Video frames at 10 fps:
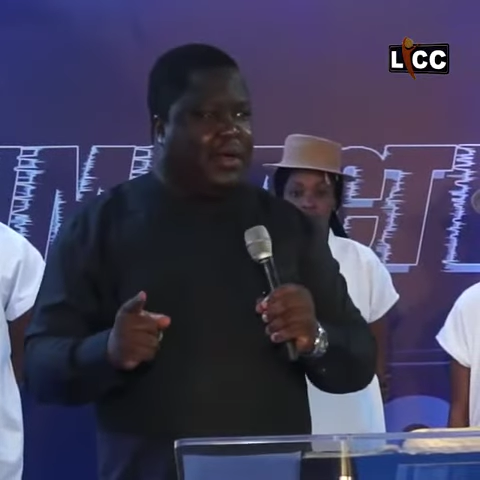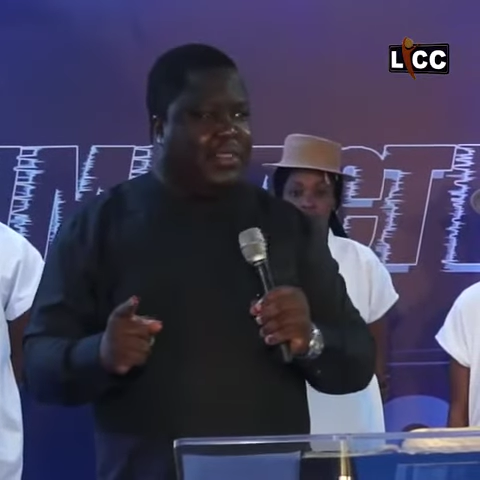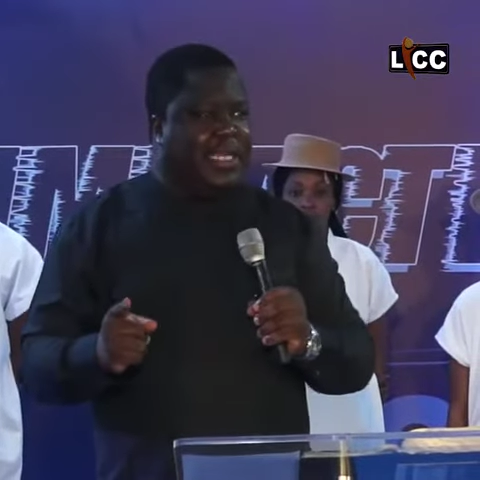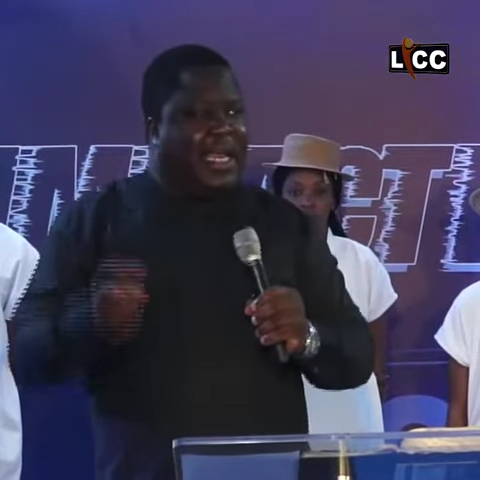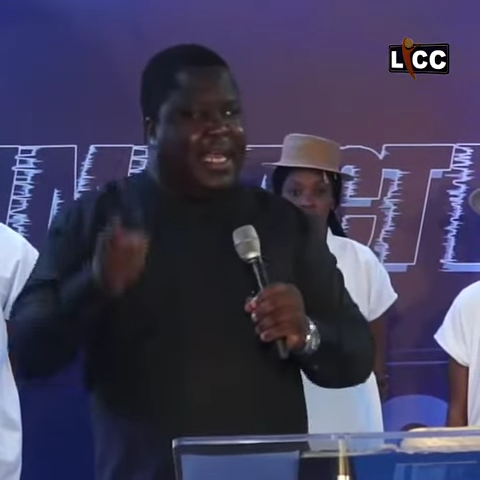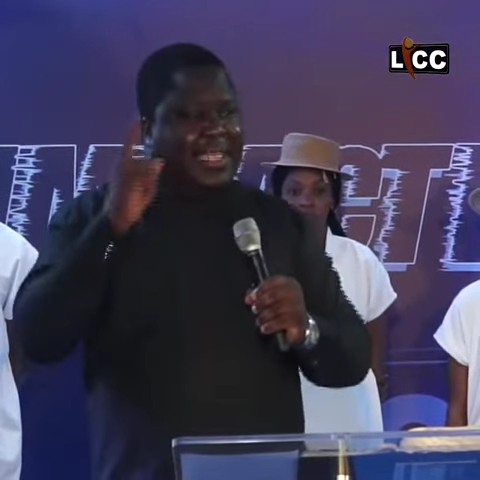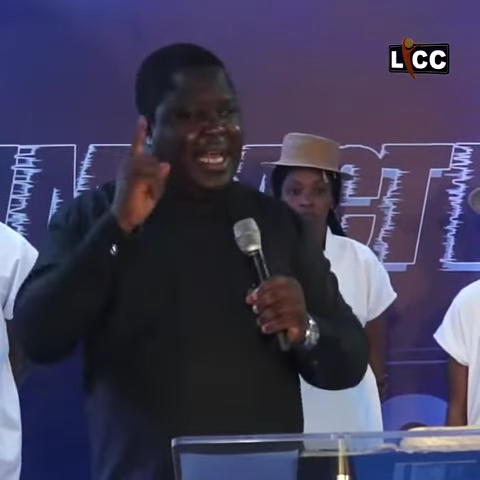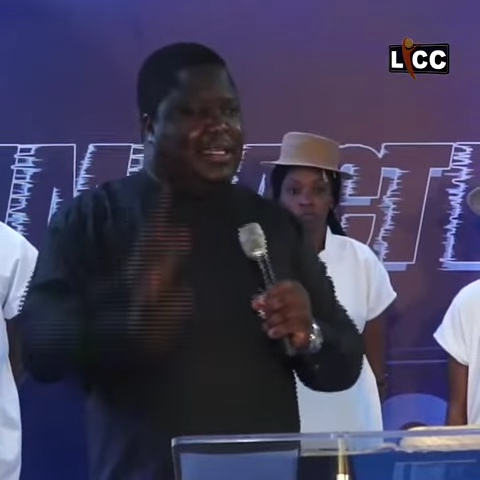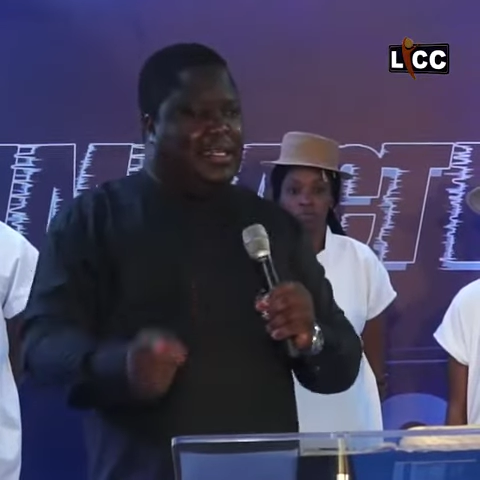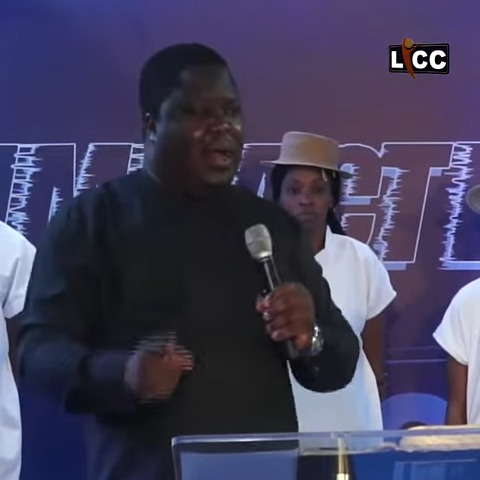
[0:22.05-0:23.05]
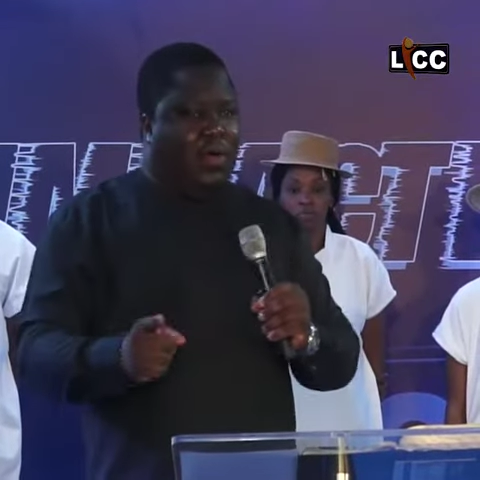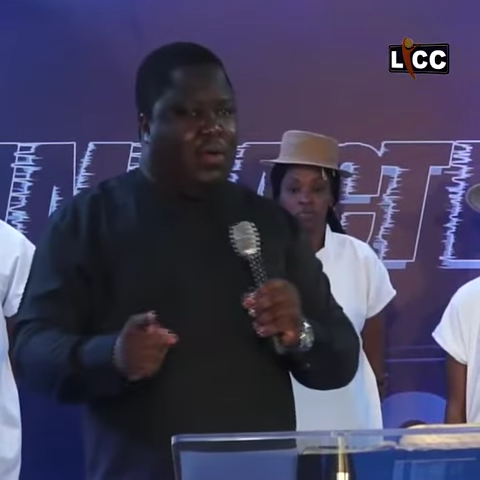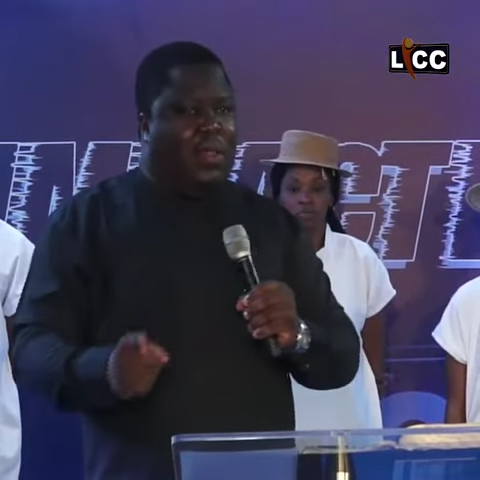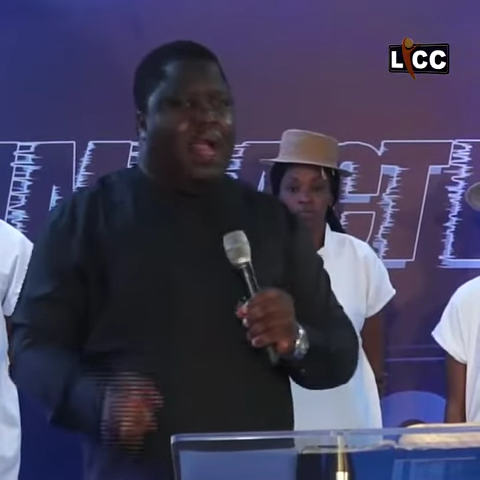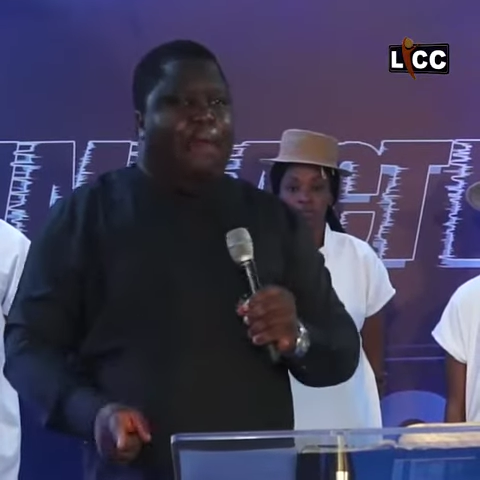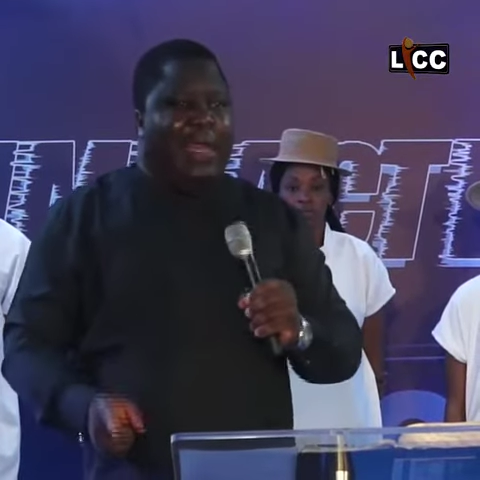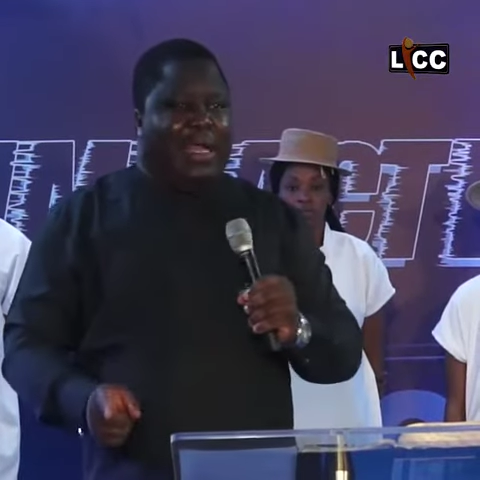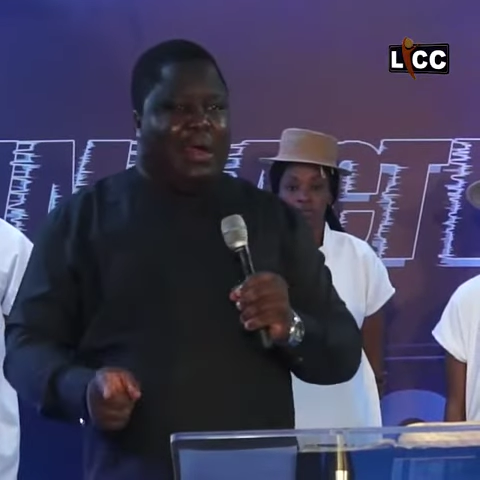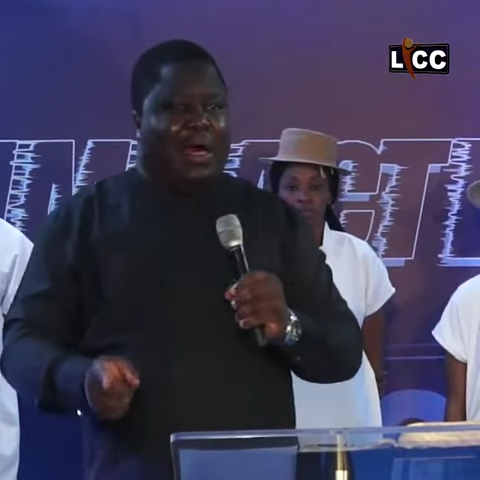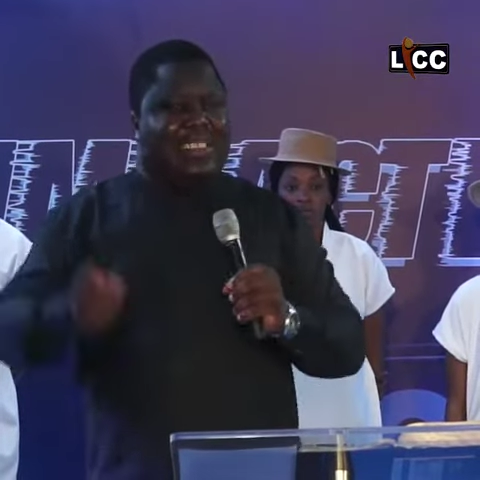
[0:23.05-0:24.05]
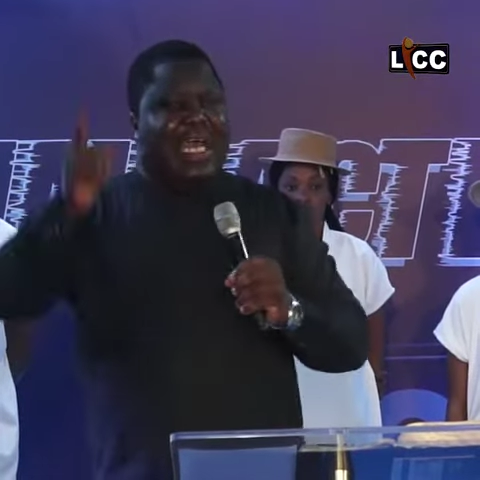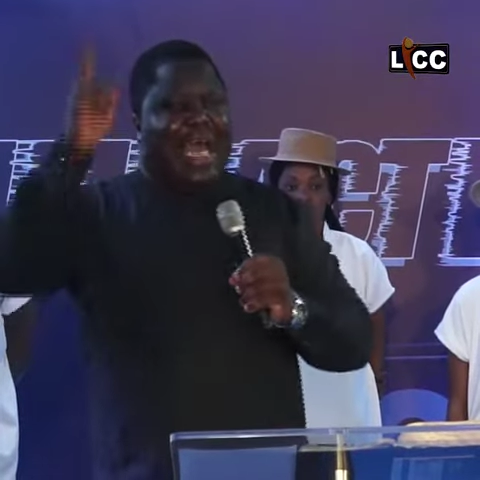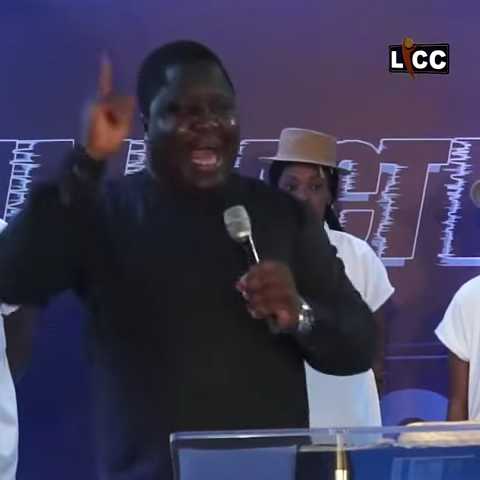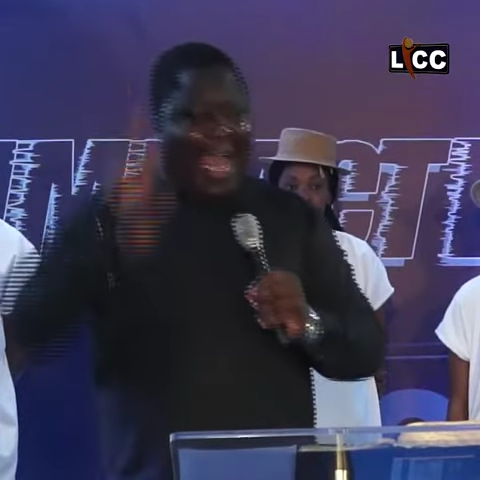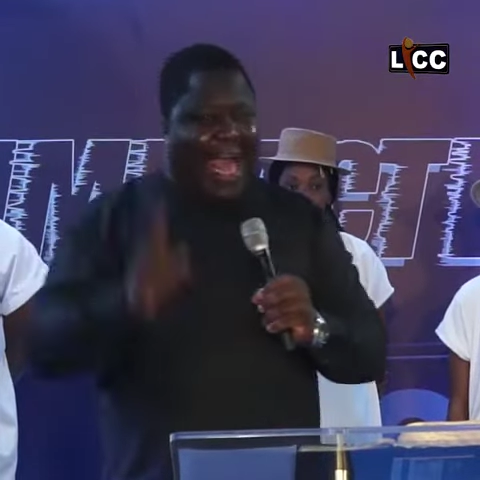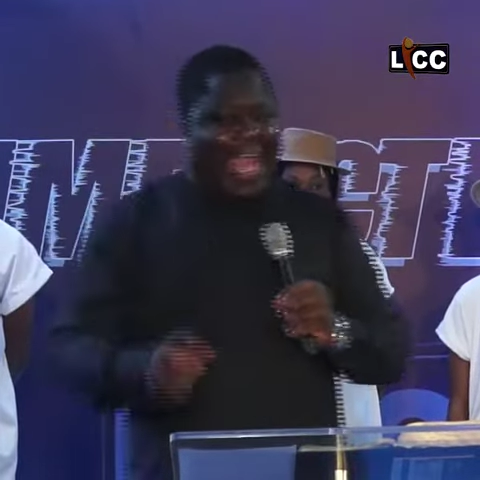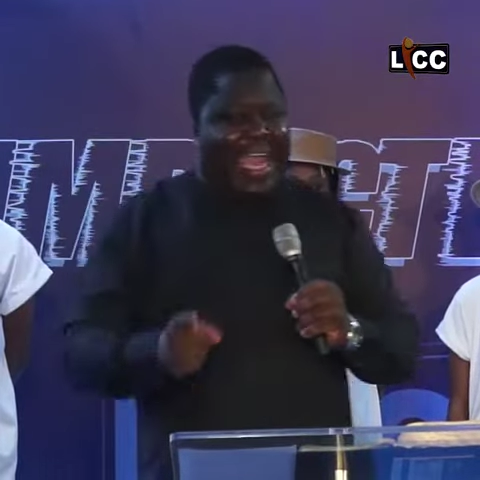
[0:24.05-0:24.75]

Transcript: he said no, because I